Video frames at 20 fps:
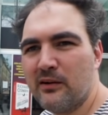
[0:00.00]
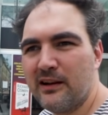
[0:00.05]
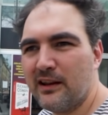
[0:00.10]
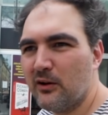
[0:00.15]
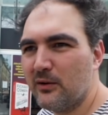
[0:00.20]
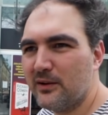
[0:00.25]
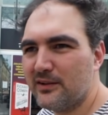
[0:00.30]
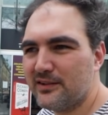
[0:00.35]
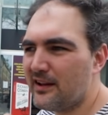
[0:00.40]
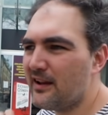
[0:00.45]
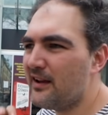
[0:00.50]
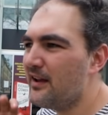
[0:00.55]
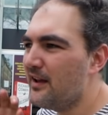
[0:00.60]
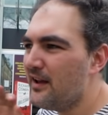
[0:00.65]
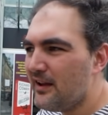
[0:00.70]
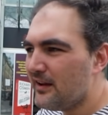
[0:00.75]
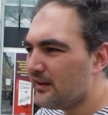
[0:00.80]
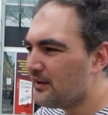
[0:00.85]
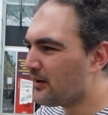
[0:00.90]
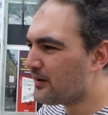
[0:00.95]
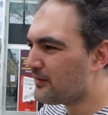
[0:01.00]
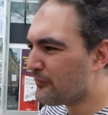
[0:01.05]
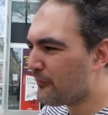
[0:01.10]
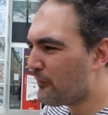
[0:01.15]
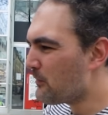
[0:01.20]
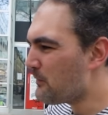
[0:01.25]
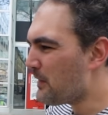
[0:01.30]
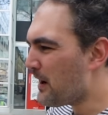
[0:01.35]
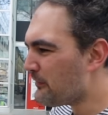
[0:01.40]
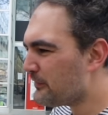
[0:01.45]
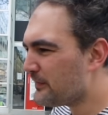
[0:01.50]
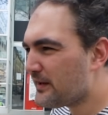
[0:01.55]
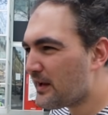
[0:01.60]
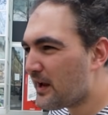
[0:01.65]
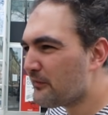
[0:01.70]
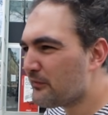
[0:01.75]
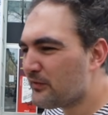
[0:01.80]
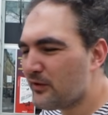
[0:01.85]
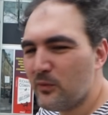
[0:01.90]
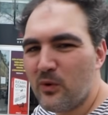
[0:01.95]
They always say you can film
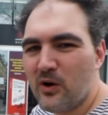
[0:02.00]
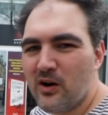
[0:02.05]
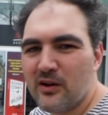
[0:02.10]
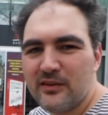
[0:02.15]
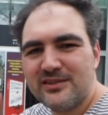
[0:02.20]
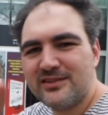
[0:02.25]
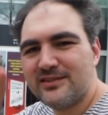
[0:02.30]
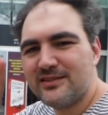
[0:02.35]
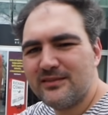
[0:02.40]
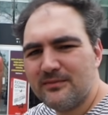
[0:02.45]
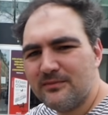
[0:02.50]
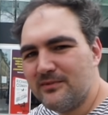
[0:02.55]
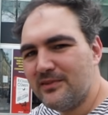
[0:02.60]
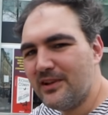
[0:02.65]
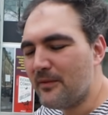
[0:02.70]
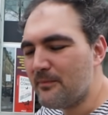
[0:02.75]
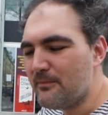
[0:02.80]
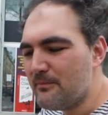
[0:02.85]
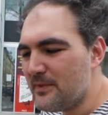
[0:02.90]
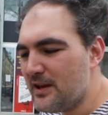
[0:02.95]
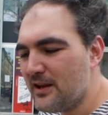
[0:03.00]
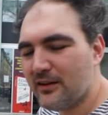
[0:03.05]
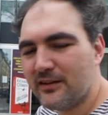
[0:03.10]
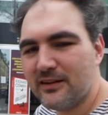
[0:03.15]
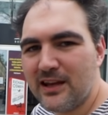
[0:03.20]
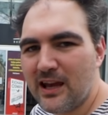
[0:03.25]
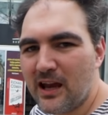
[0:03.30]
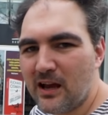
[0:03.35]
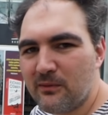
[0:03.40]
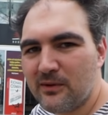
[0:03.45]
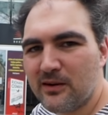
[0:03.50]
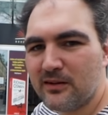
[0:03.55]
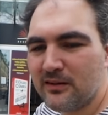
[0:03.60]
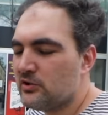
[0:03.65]
everything if you want, just not me on the camera.